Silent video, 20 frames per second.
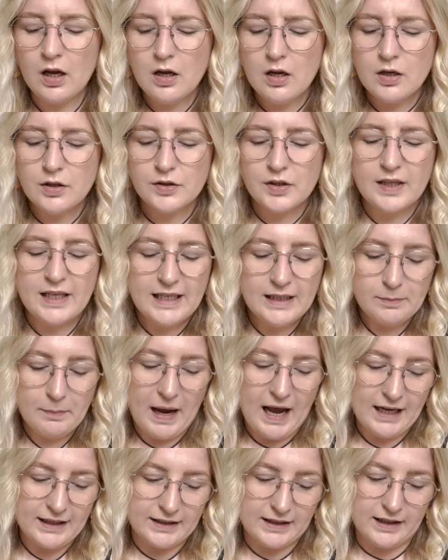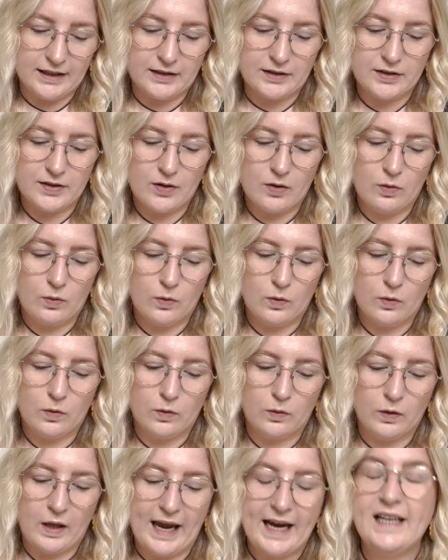So these patterns are
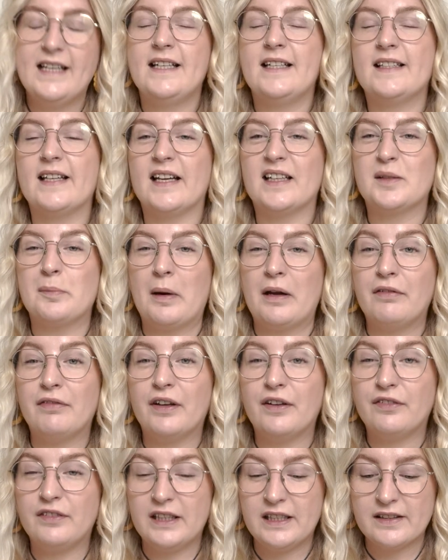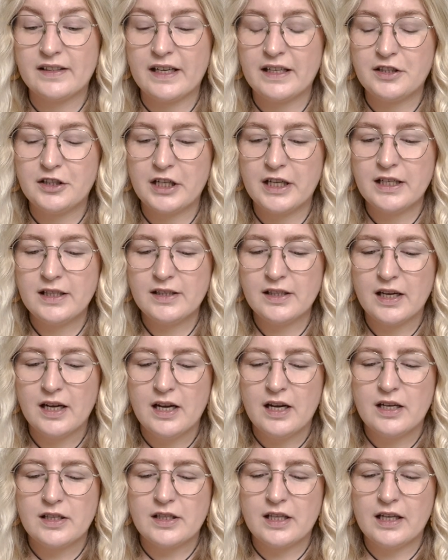all 86 by 50 stitches.
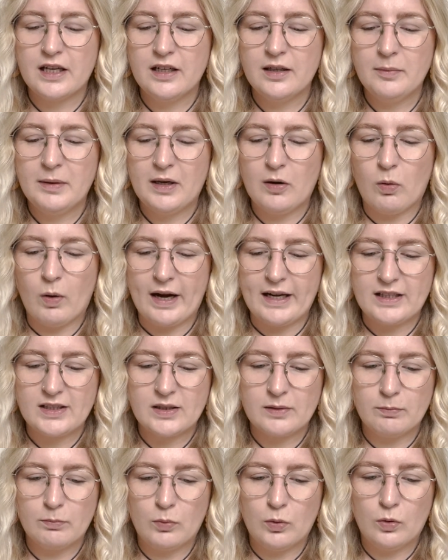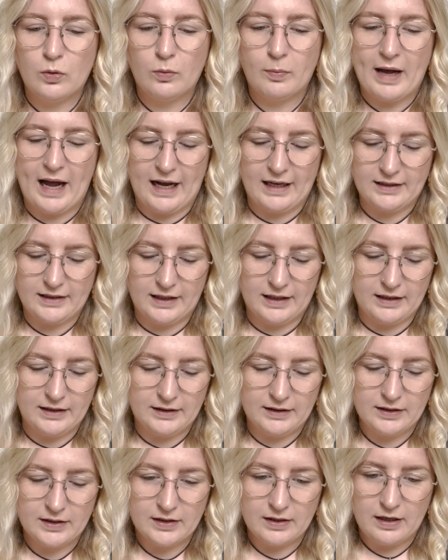So they're going to be quite small
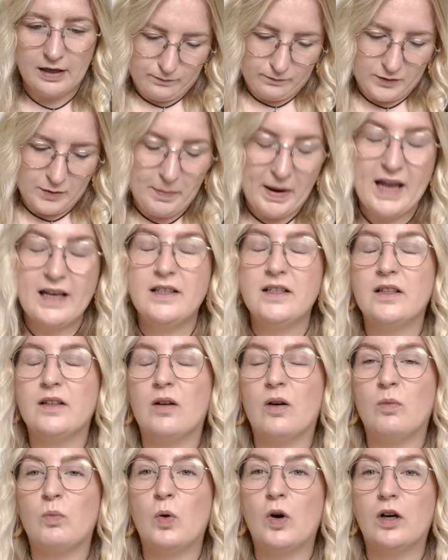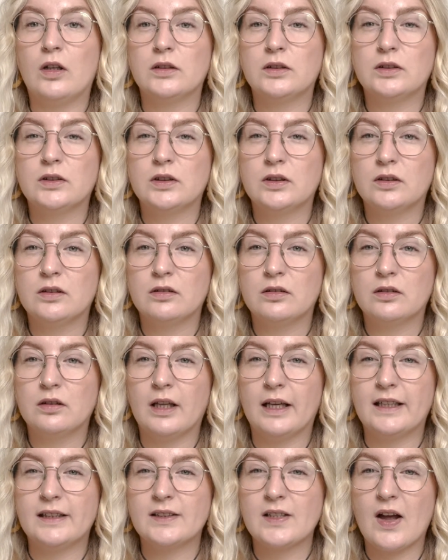patterns, depending on what
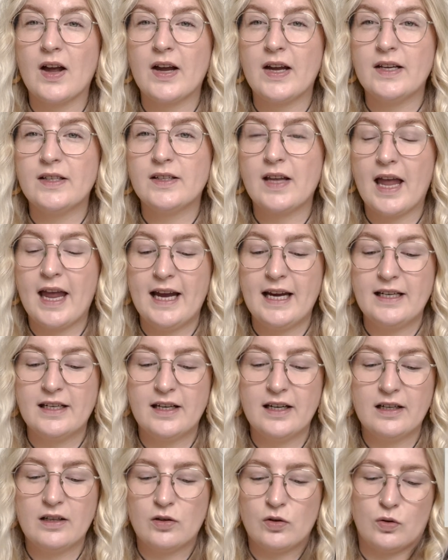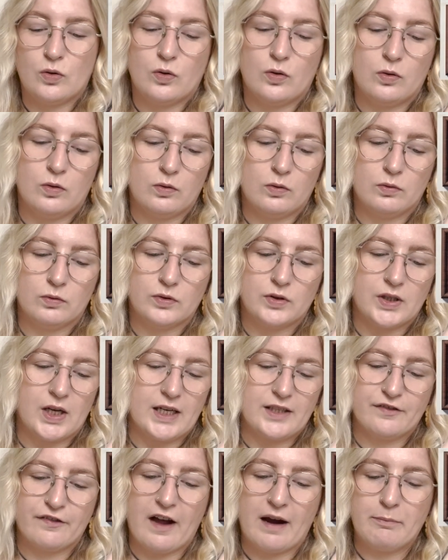like size Ada or
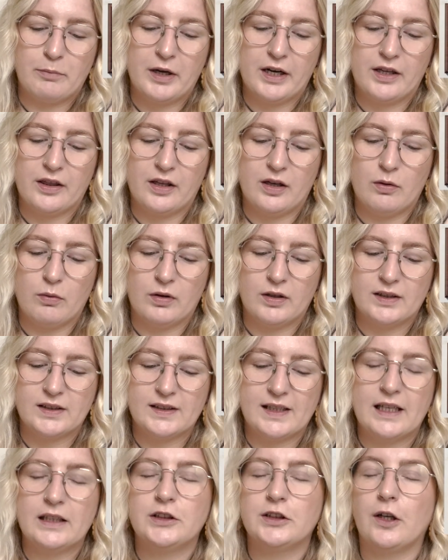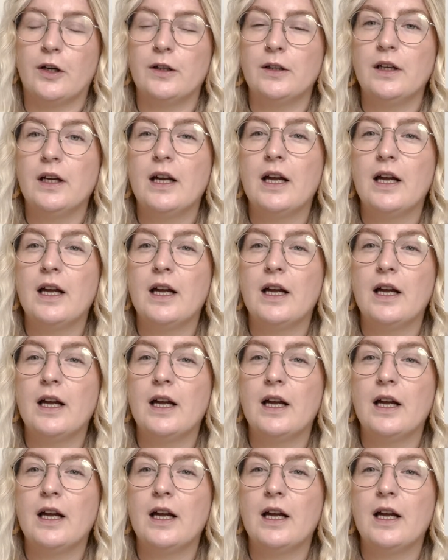size fabric that you want to stitch on,